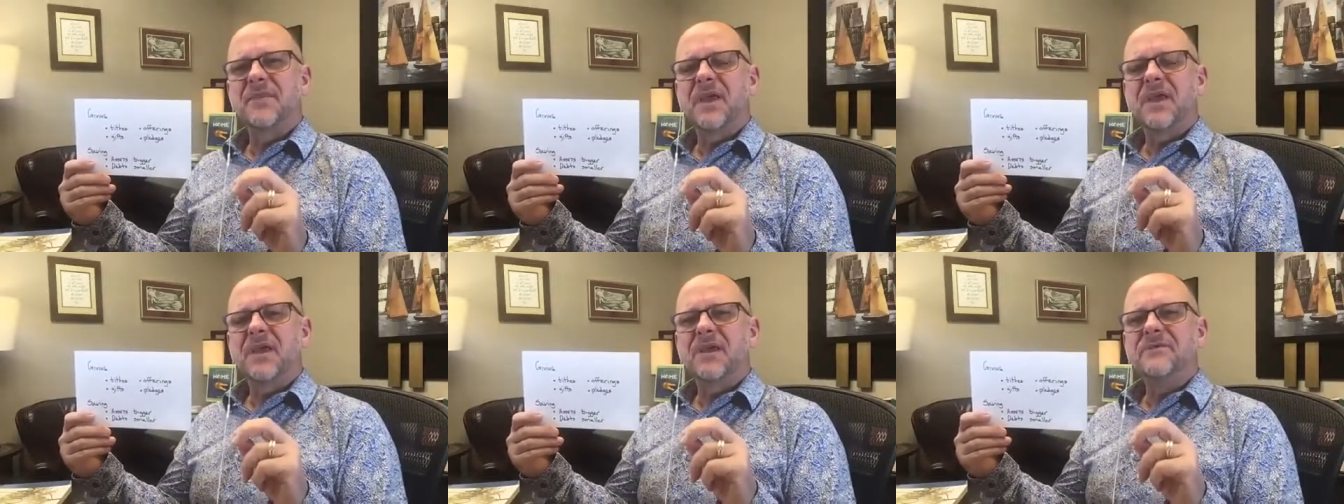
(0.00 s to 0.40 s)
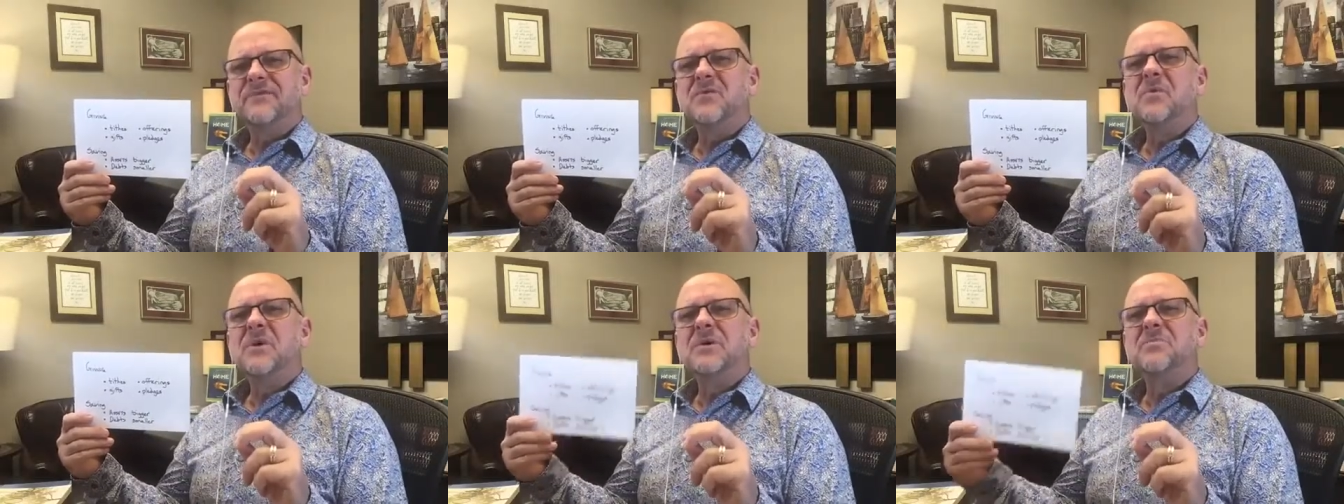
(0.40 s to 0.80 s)
If you
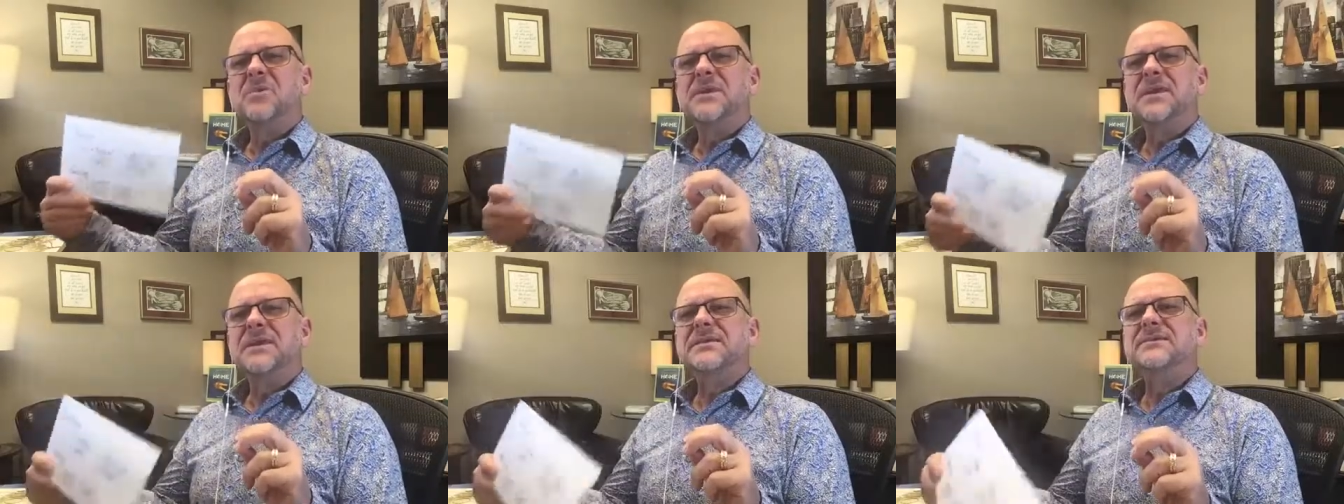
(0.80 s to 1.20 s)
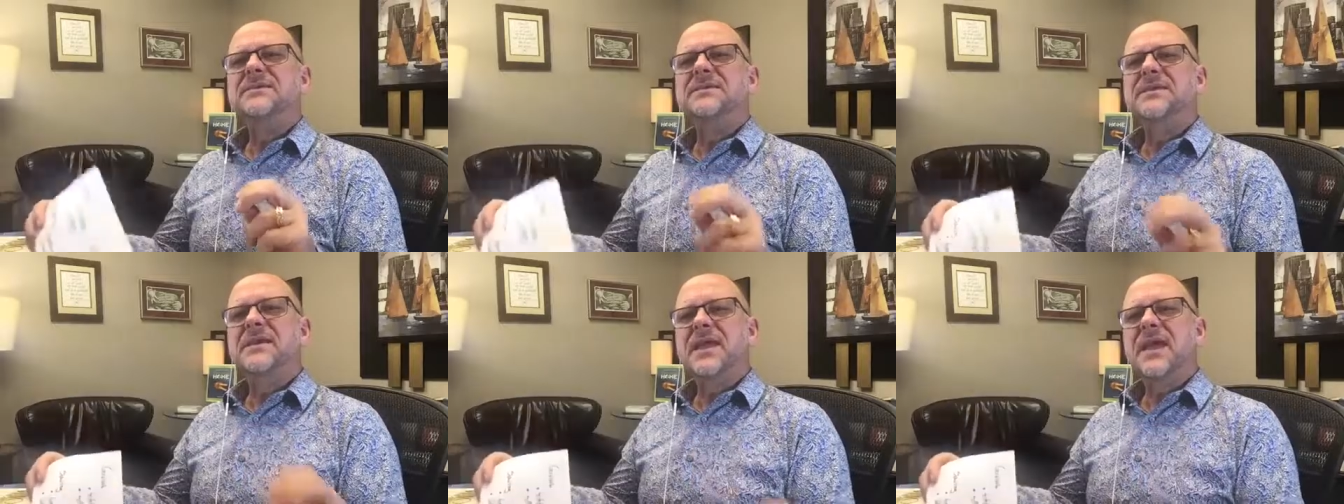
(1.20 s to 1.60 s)
want to begin to
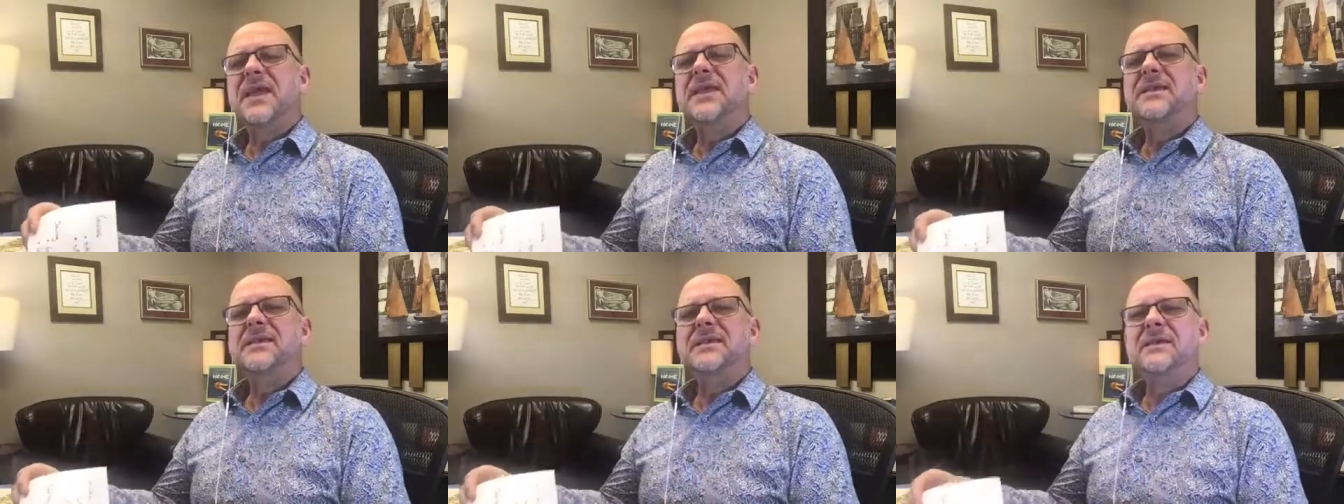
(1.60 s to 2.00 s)
gain